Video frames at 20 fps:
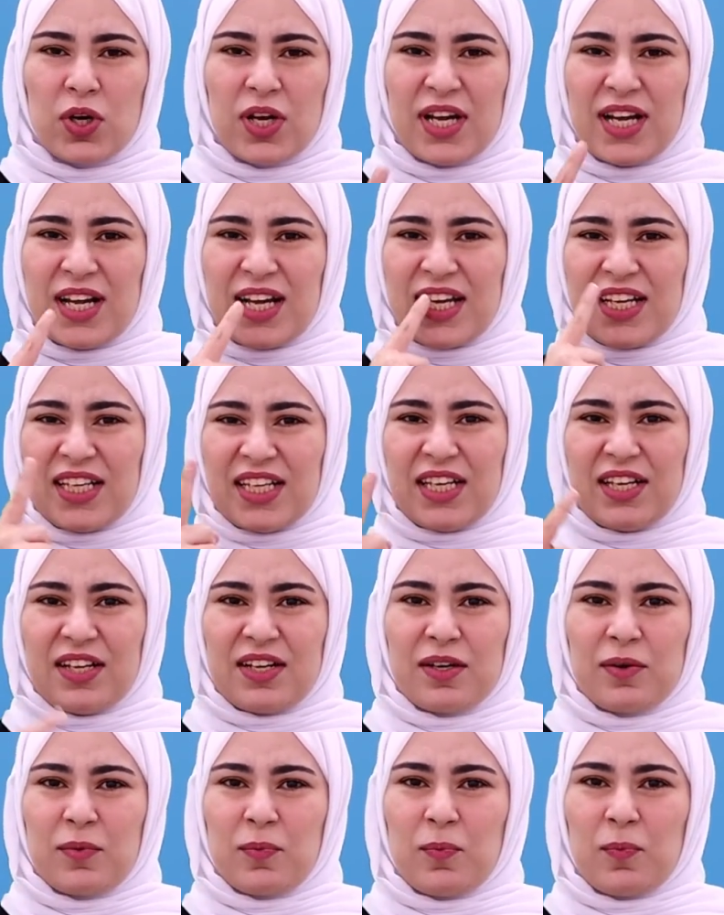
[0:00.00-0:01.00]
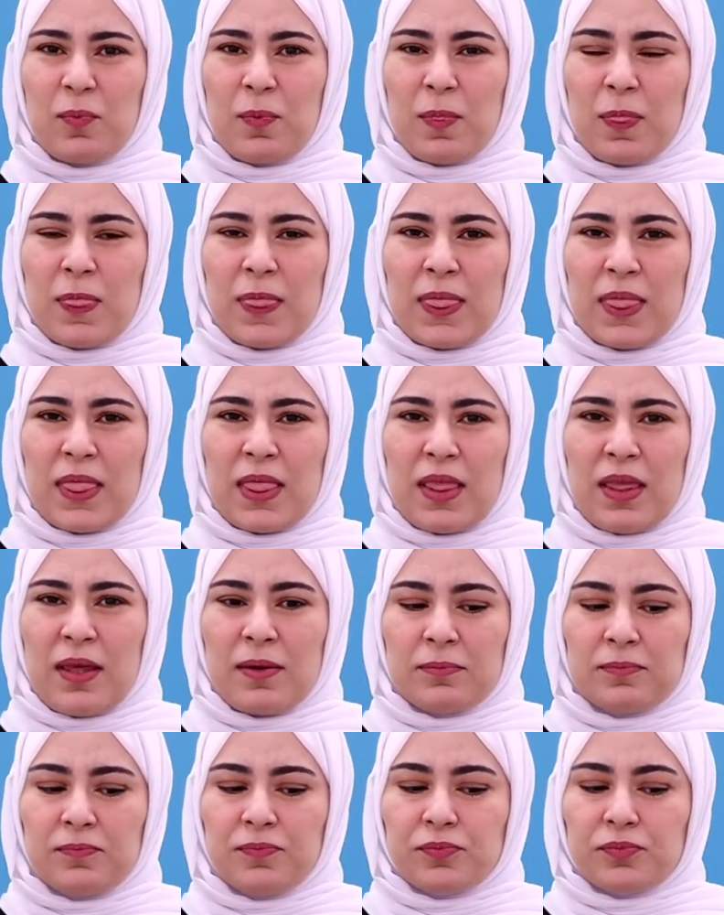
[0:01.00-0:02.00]
about months,
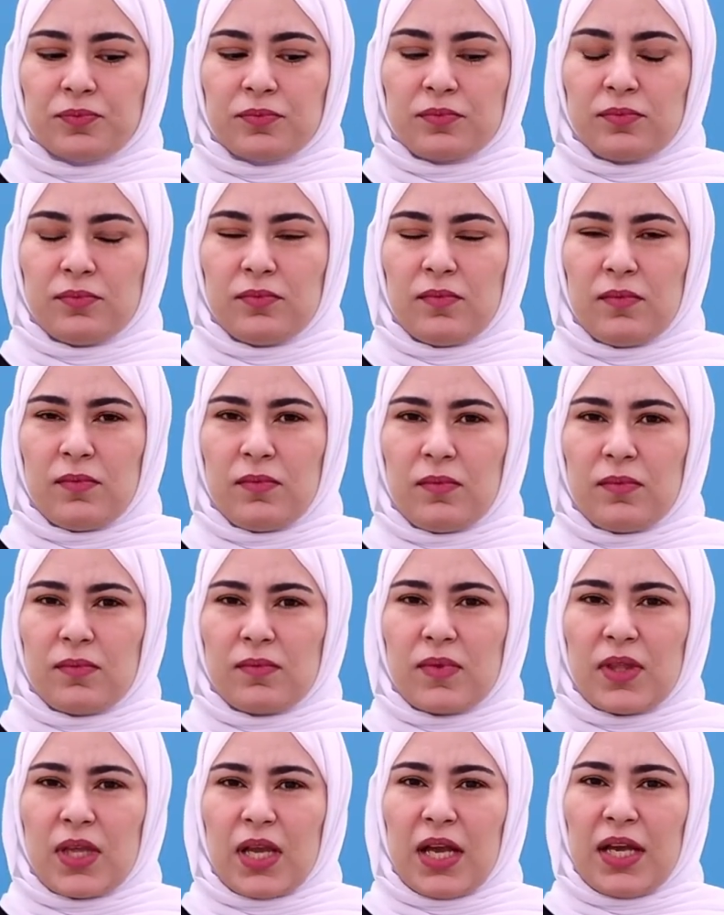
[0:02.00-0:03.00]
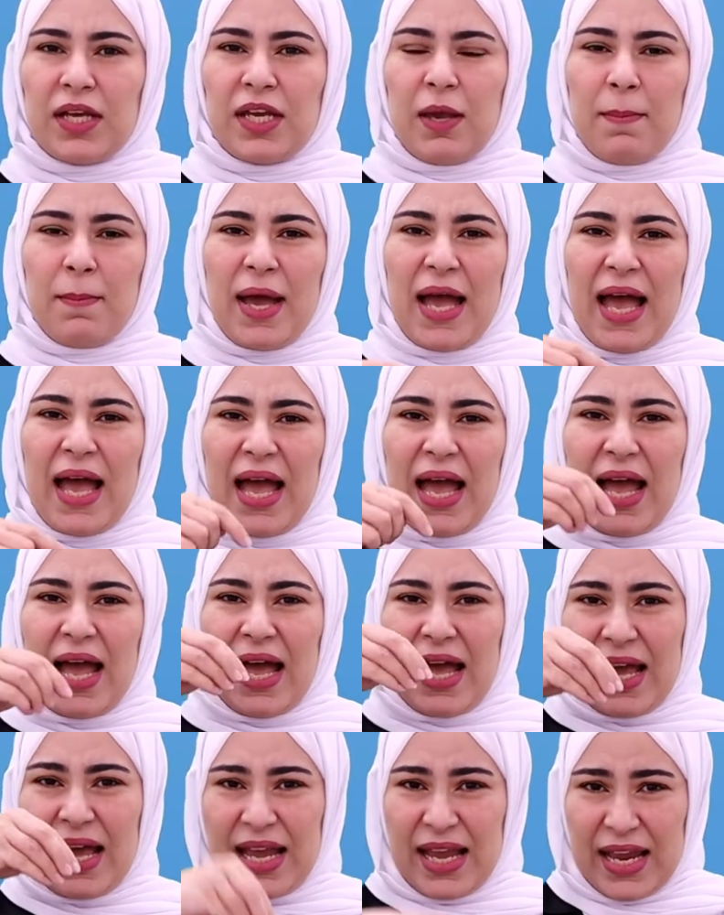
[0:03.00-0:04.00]
seasons, years, period of
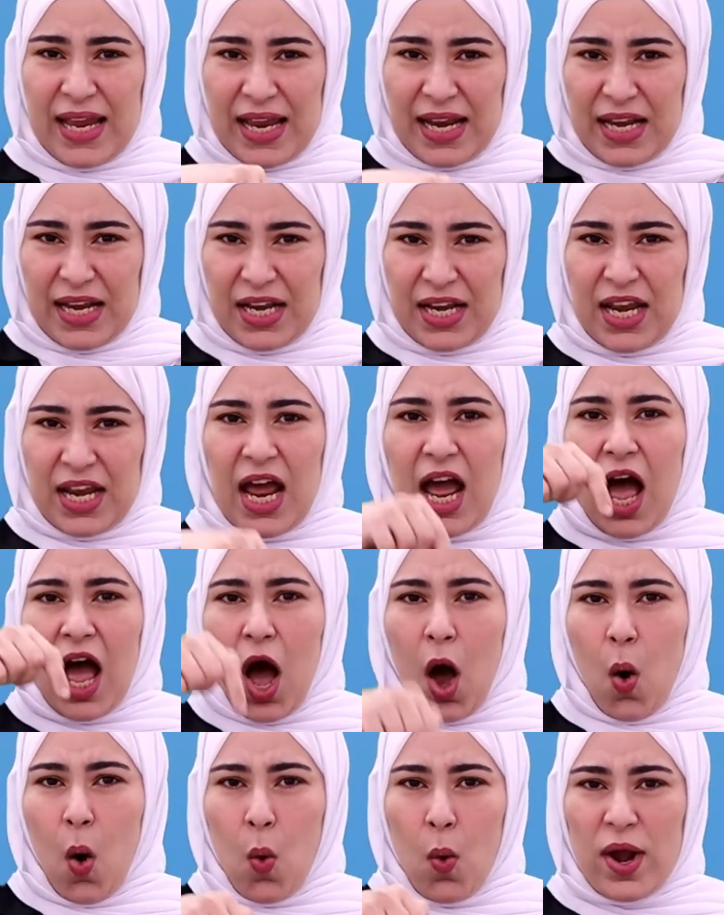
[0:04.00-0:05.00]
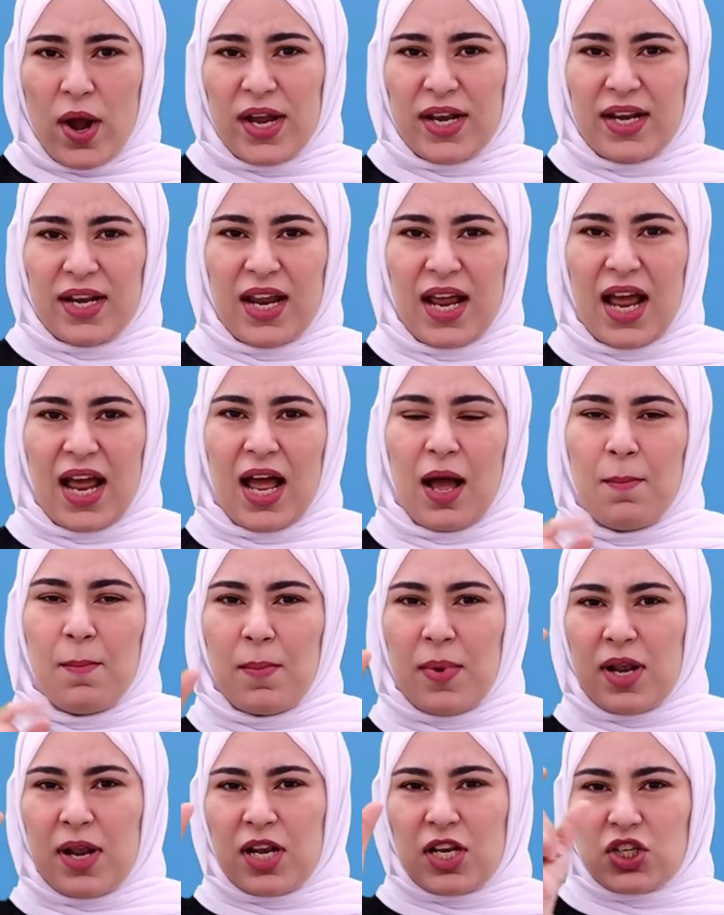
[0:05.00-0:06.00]
time, or time of
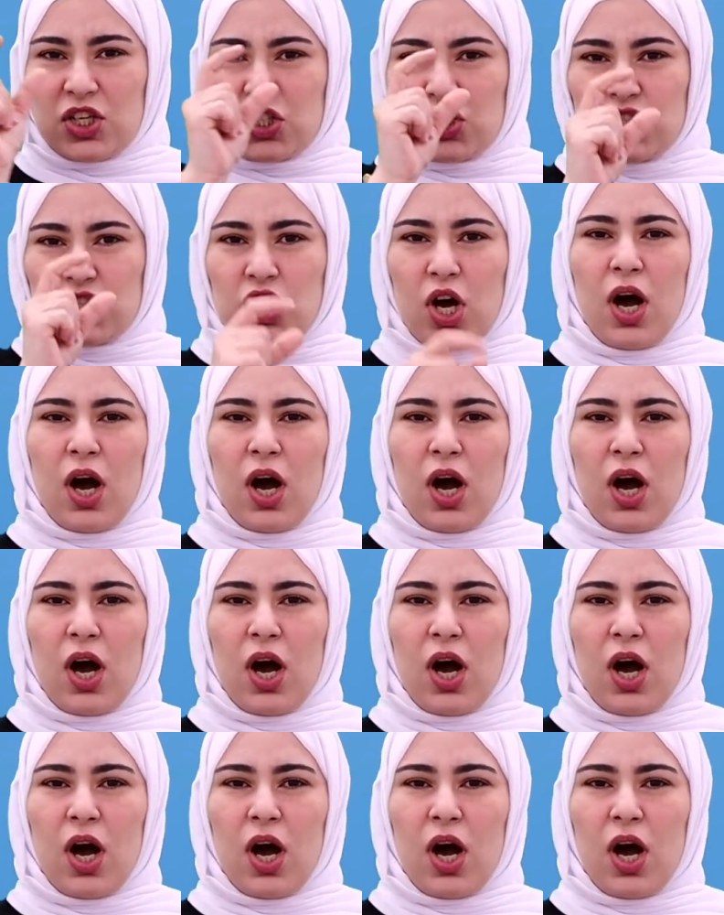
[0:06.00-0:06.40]
the day.